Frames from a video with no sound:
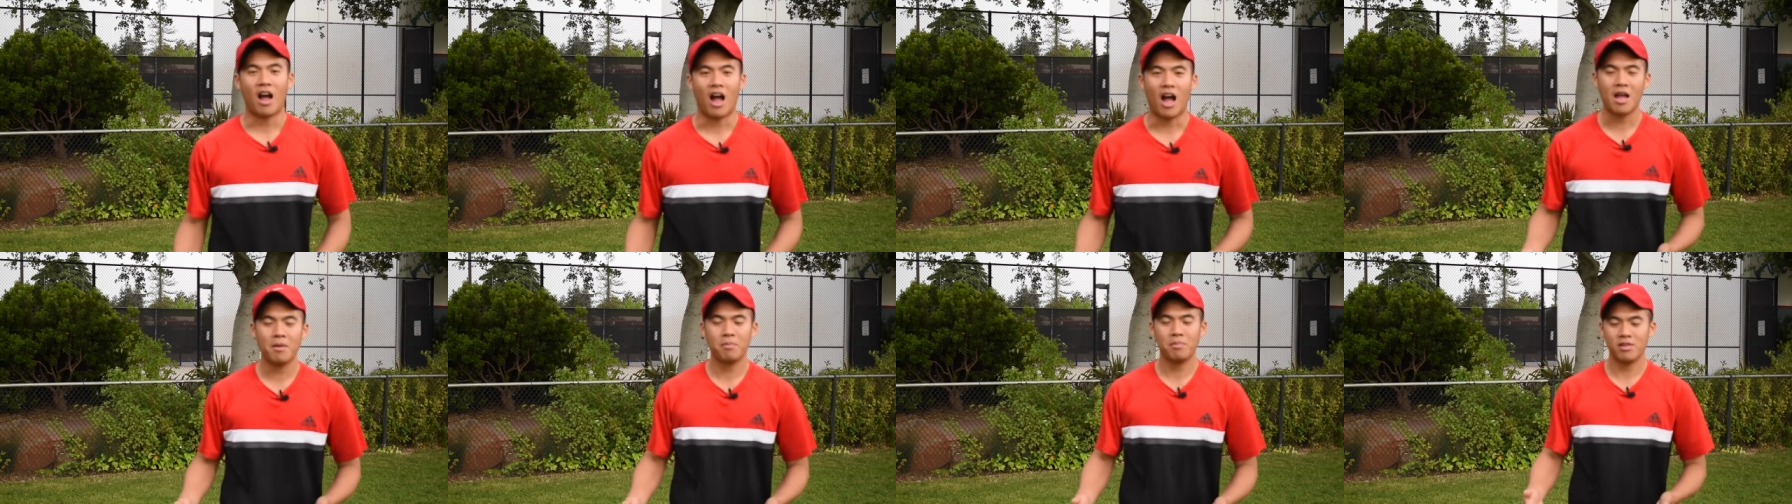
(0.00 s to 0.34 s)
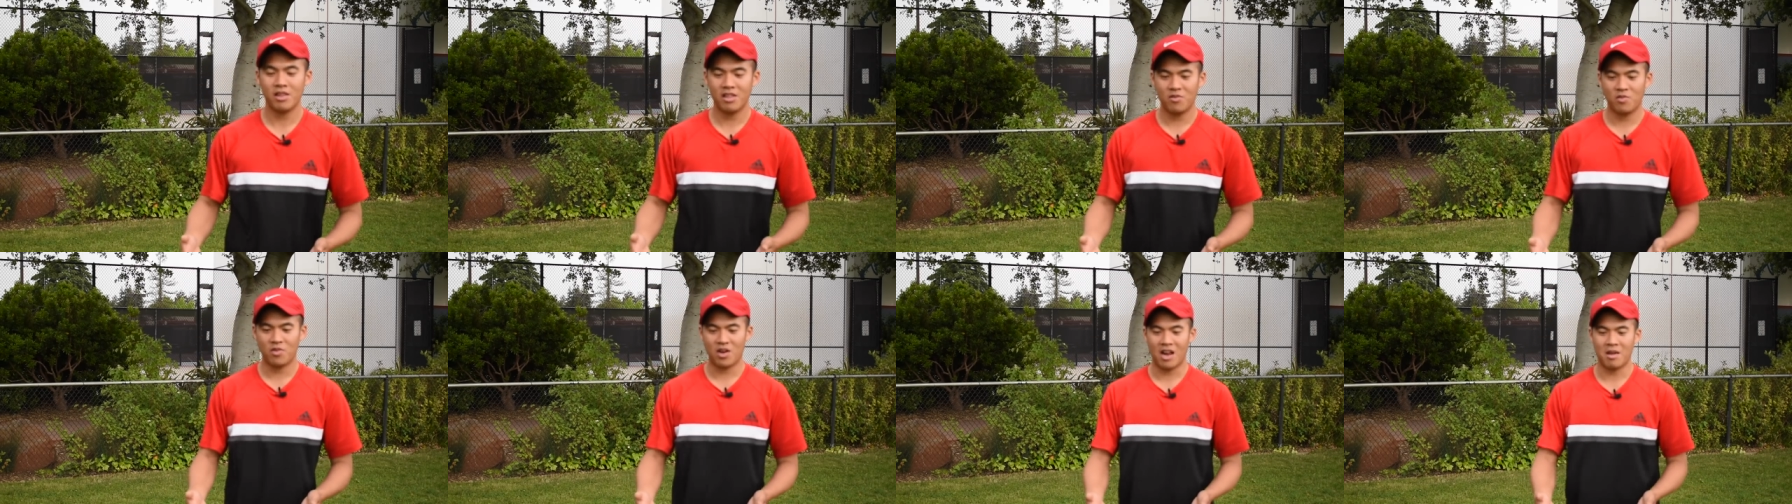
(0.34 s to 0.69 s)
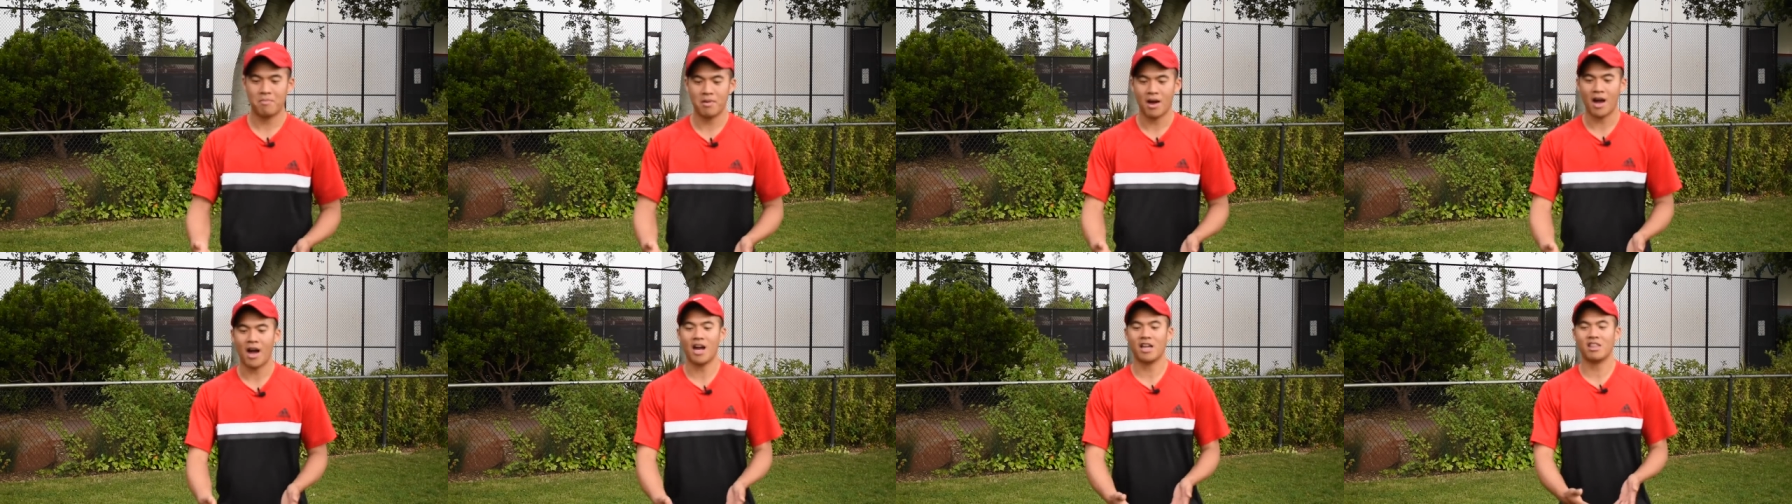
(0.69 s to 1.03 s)
I believe when
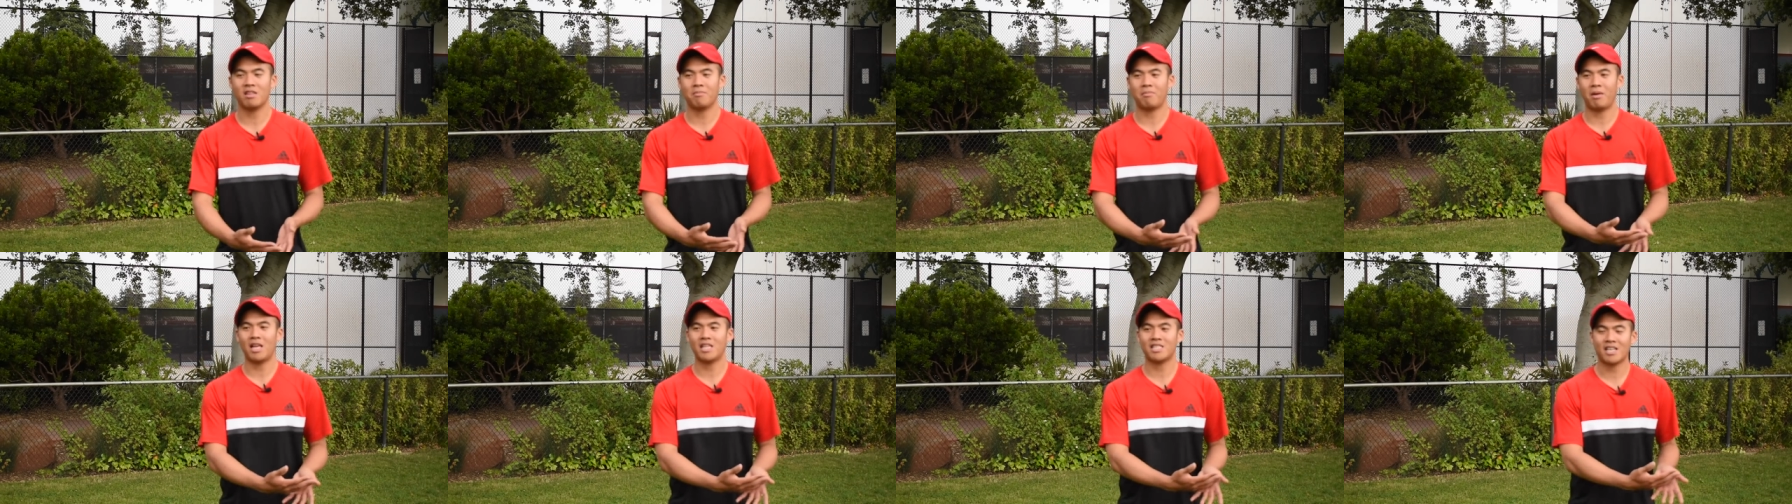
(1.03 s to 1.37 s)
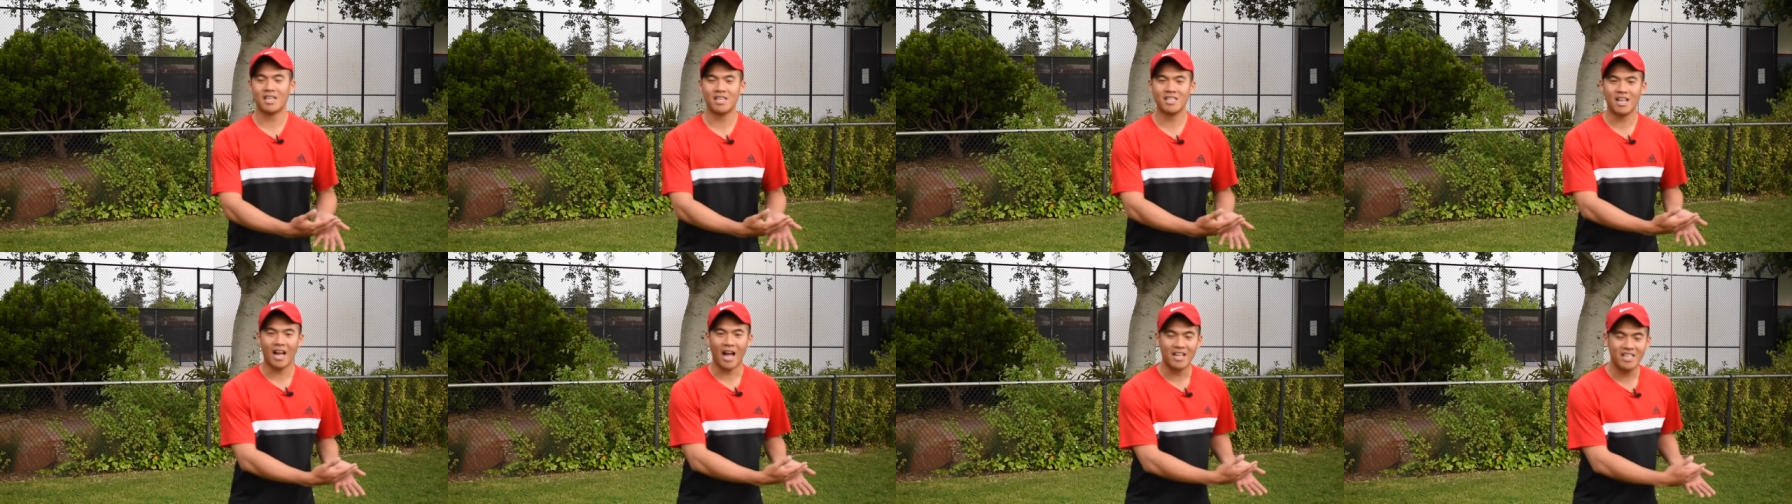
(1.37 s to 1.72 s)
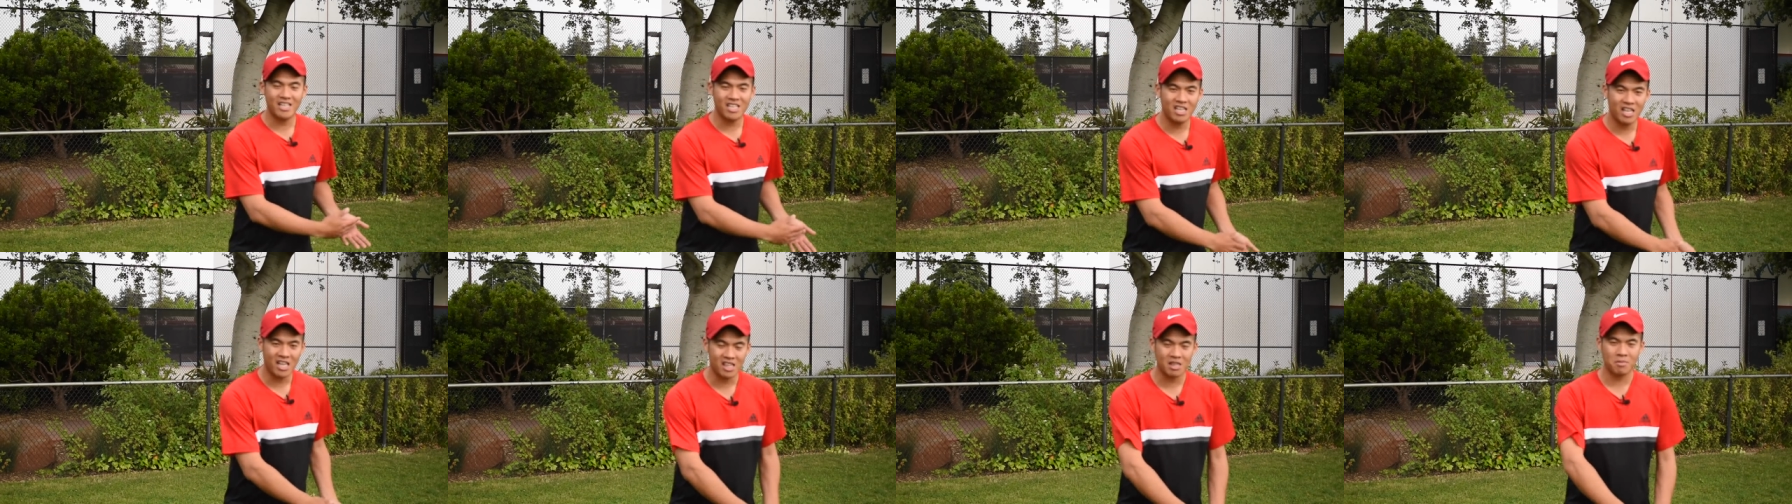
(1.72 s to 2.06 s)
I'm behind the baseline, I
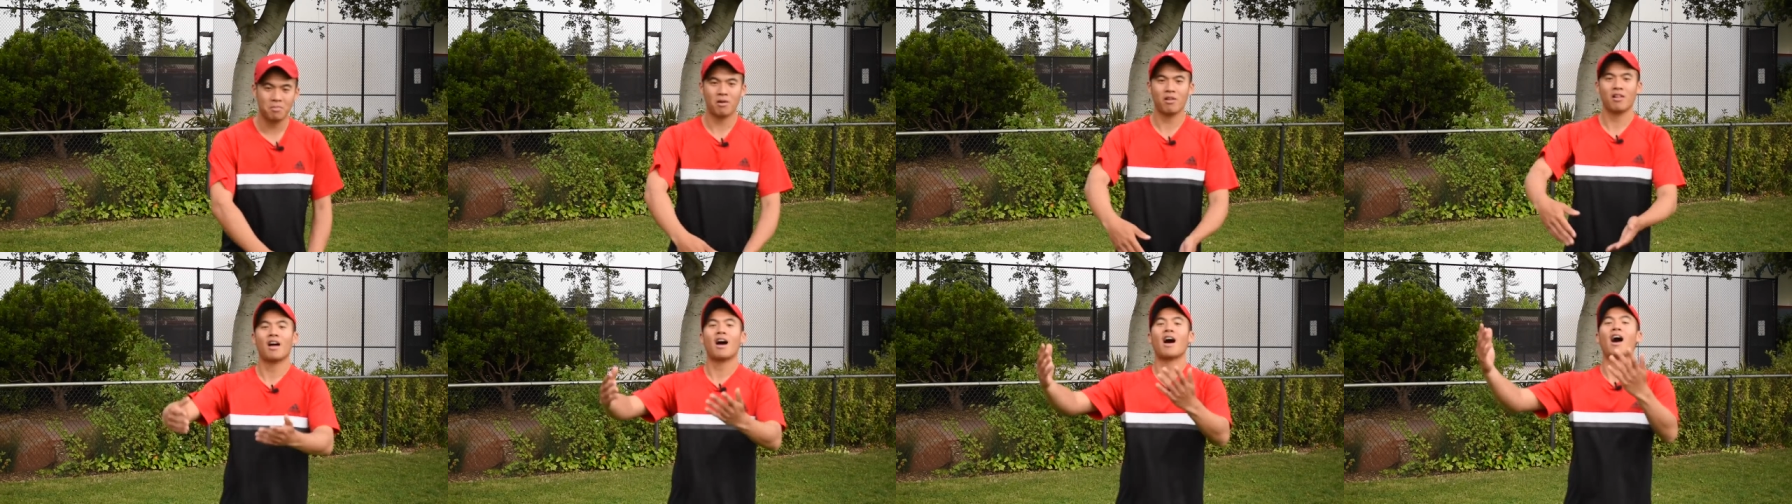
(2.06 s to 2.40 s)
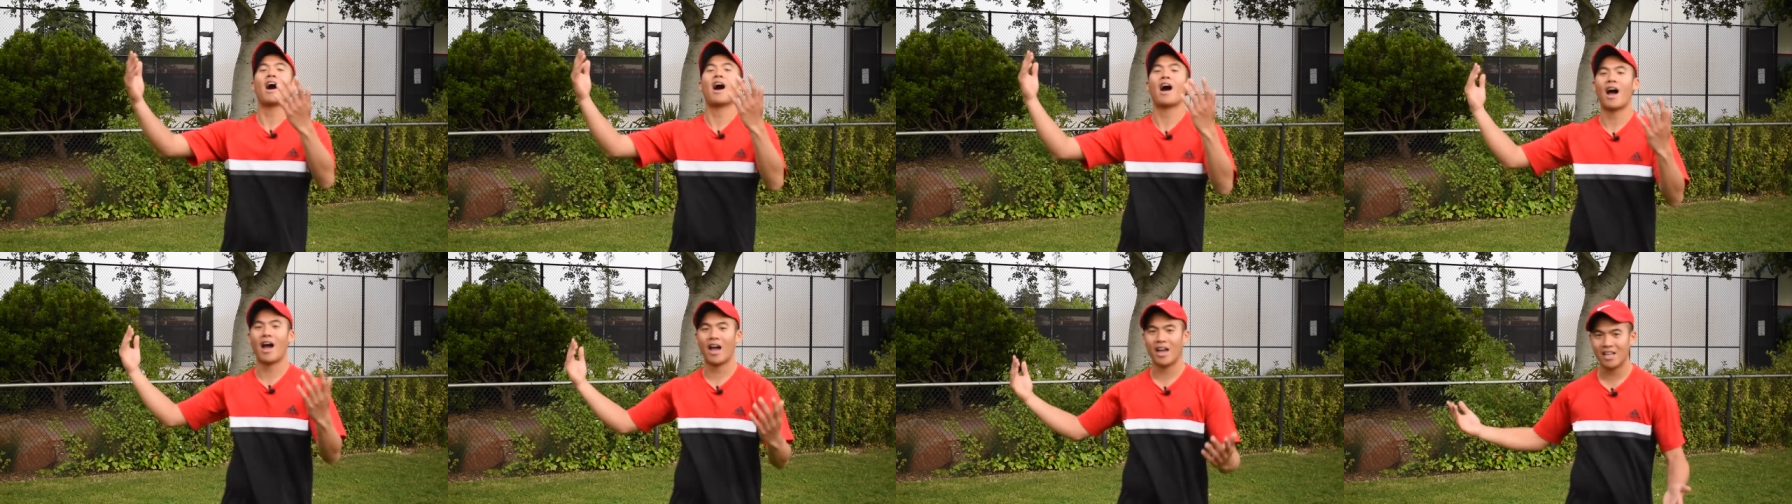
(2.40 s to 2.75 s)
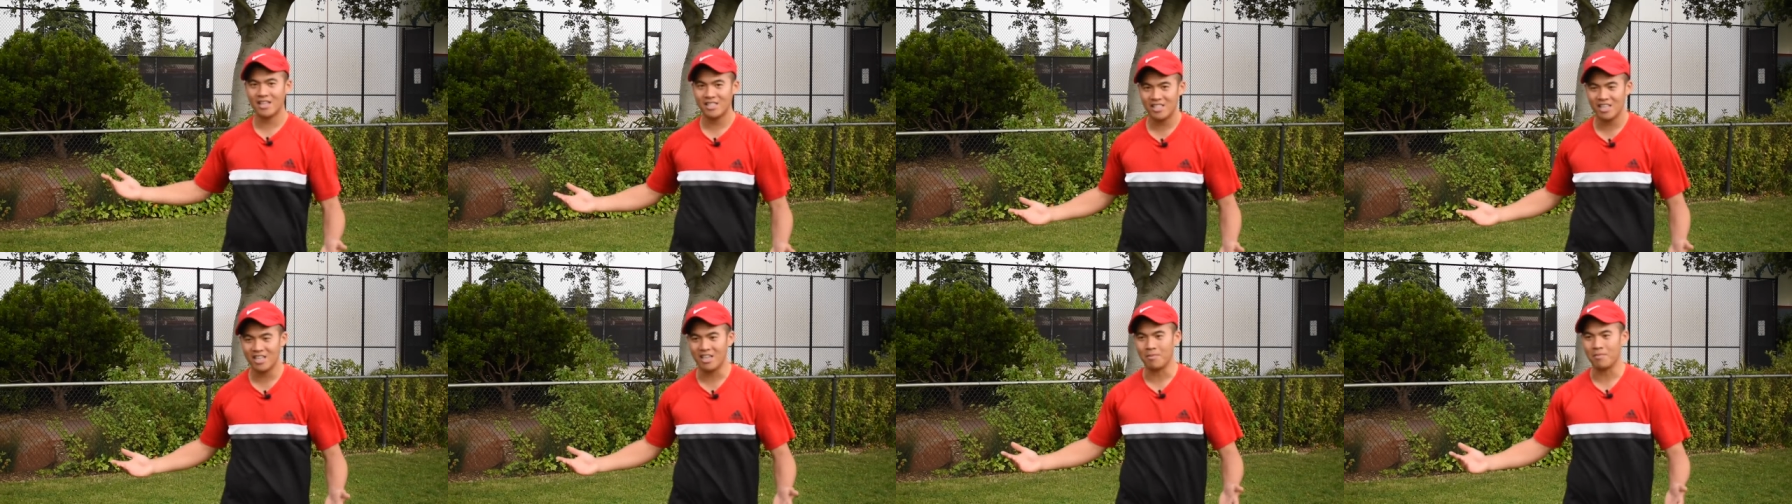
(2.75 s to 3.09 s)
need to hit the ball high
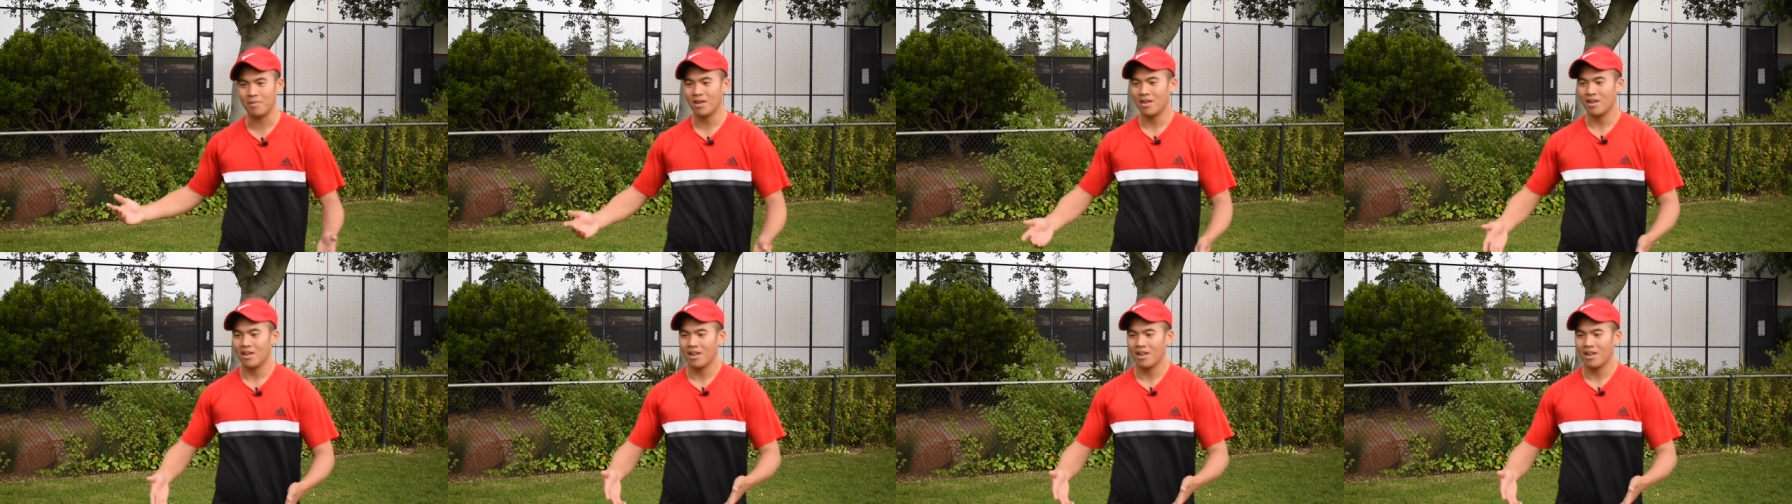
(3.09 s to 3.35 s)
and deep.